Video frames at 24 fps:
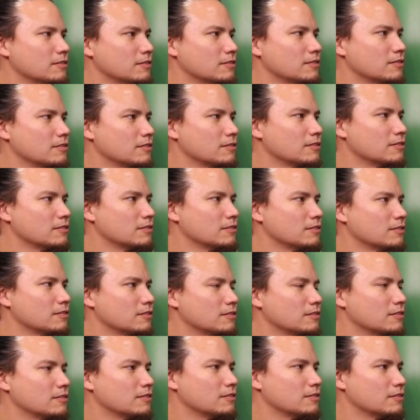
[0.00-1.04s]

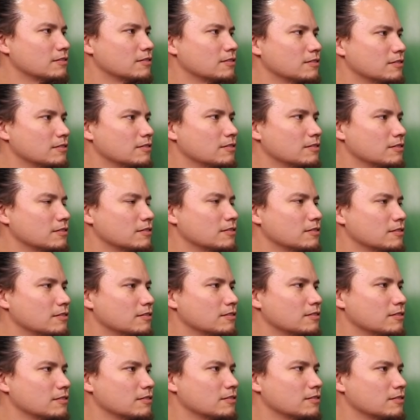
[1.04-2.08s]

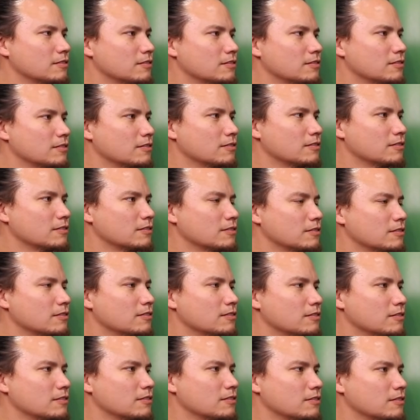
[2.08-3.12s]

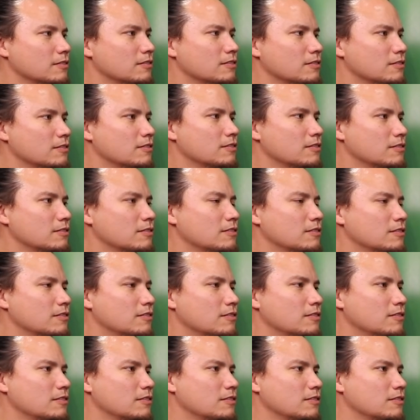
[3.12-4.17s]

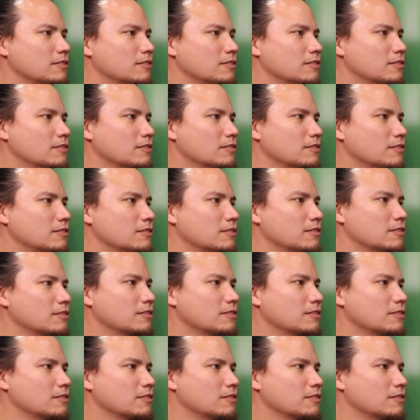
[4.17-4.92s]
(silent)